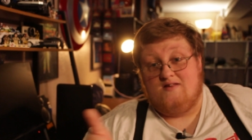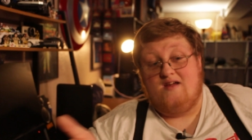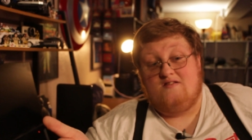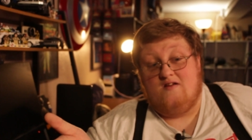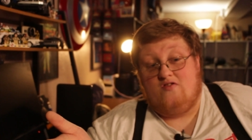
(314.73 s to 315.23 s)

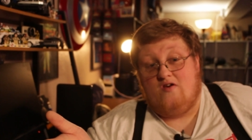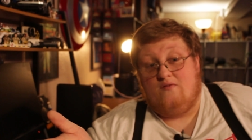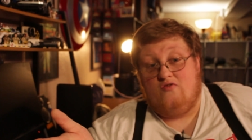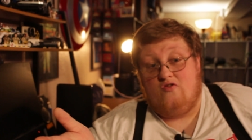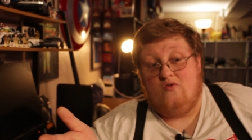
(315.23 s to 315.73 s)
lent
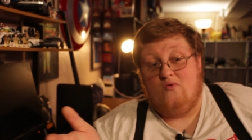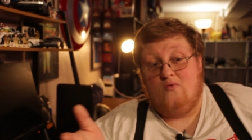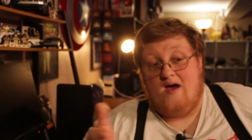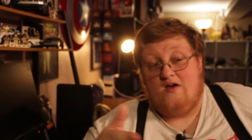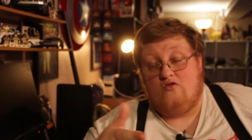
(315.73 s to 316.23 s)
itself
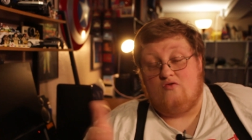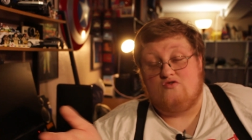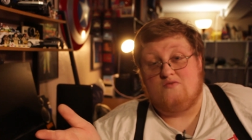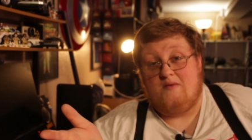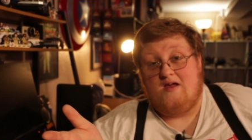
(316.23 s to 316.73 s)
to a
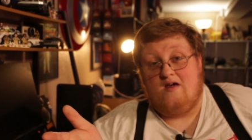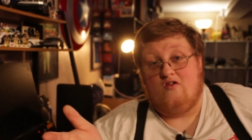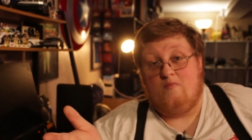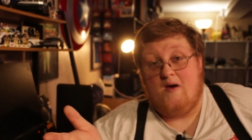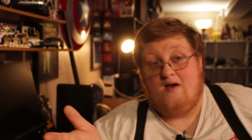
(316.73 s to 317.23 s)
social
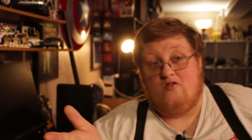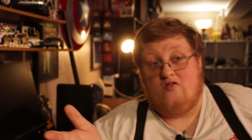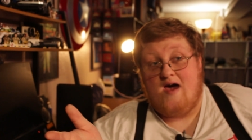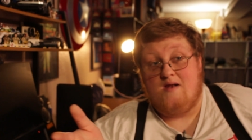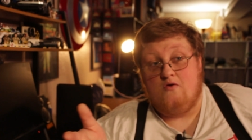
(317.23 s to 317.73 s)
media space
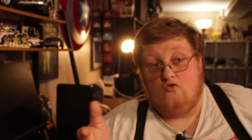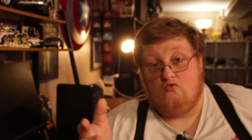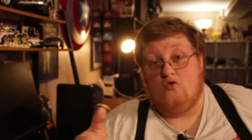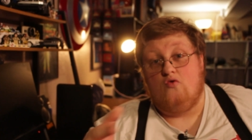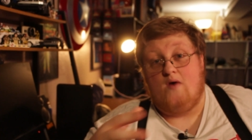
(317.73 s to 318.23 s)
that
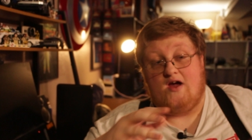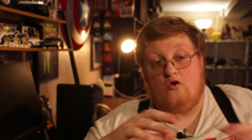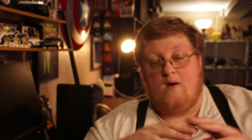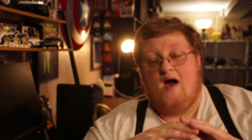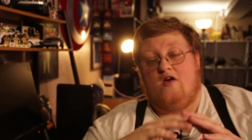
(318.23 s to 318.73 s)
grew a
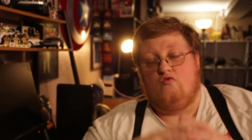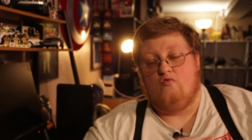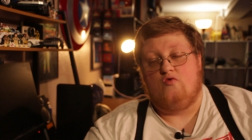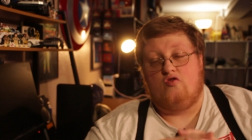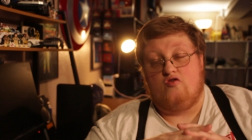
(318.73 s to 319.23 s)

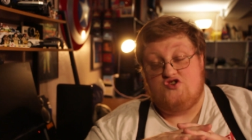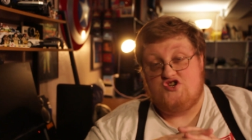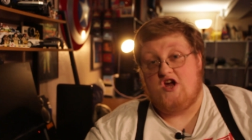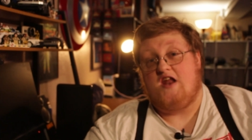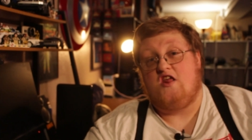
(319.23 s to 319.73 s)
grassroots,
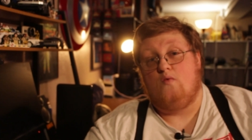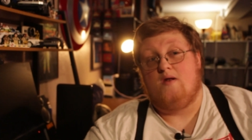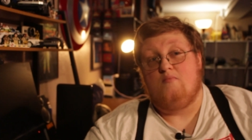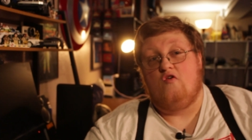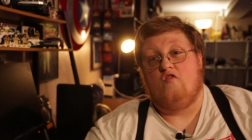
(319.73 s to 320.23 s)

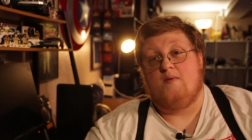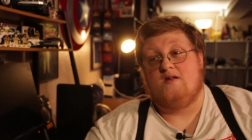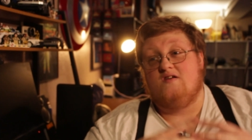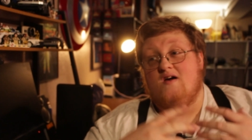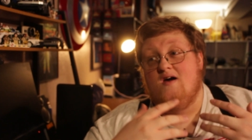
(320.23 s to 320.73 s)
genuine
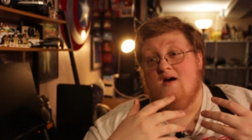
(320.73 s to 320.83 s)
movement